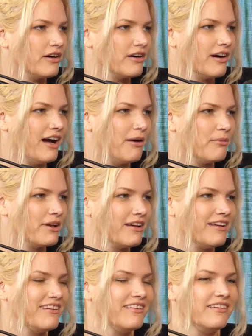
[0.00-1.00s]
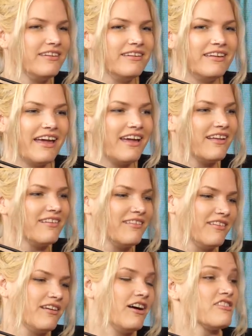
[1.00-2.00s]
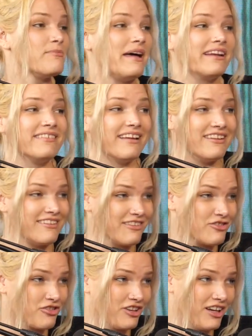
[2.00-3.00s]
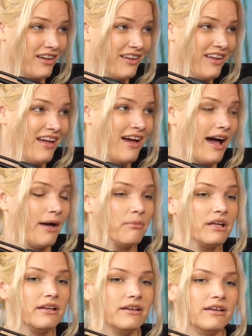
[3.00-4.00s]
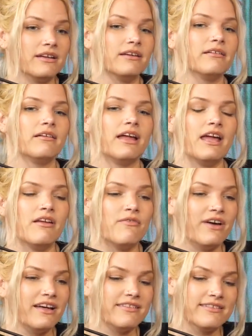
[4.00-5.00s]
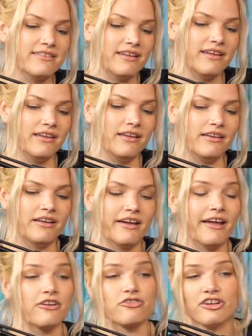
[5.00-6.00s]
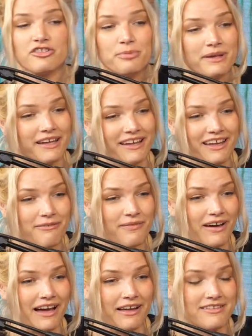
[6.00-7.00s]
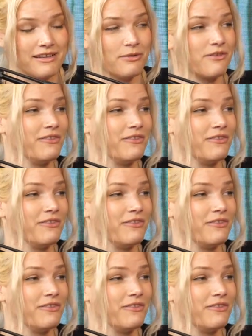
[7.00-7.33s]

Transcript: I'm going to get cosmetic dentistry. I'm going to invest in a hair transplant because I want to feel